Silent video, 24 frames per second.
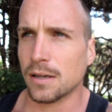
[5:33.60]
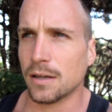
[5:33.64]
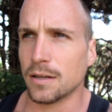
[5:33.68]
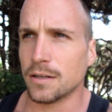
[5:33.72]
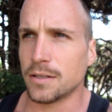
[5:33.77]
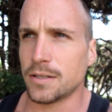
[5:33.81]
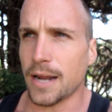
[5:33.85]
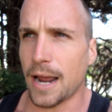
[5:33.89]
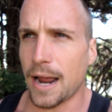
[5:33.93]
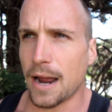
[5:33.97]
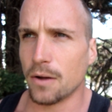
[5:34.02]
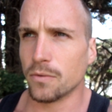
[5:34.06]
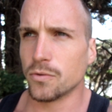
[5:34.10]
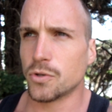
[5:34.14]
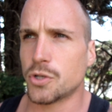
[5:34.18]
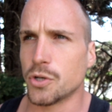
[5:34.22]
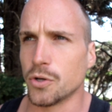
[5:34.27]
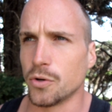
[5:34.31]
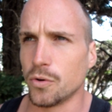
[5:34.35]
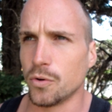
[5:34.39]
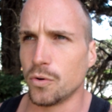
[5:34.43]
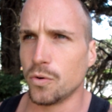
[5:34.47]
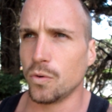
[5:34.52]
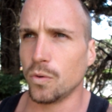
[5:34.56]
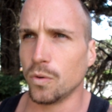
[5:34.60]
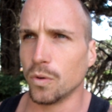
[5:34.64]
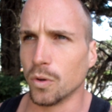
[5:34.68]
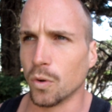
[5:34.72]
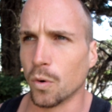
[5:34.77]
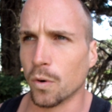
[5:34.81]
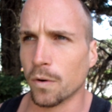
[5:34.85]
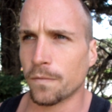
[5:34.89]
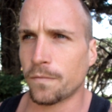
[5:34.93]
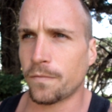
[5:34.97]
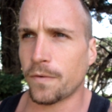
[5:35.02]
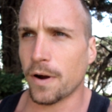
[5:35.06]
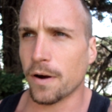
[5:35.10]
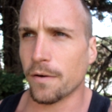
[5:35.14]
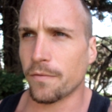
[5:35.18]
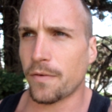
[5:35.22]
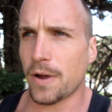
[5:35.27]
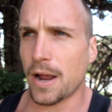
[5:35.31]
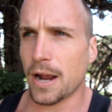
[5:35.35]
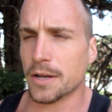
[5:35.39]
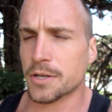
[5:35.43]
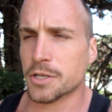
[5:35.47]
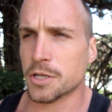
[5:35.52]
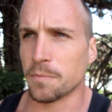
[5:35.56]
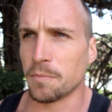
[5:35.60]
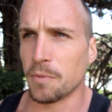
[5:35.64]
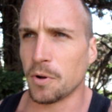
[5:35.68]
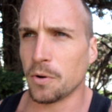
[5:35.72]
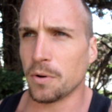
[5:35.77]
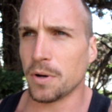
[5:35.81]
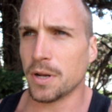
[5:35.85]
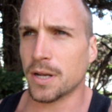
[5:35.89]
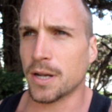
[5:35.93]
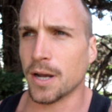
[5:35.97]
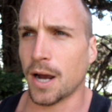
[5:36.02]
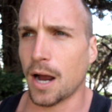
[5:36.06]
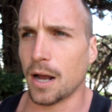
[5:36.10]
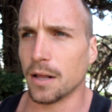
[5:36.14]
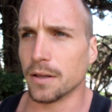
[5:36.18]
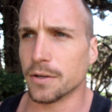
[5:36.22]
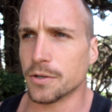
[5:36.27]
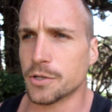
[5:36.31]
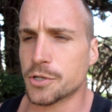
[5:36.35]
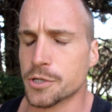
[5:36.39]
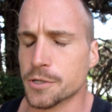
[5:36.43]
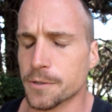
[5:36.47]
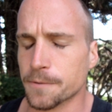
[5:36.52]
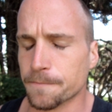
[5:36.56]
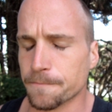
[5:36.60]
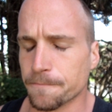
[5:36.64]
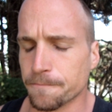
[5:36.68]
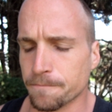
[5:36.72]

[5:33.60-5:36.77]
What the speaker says: down to Lord Fairfax Community College,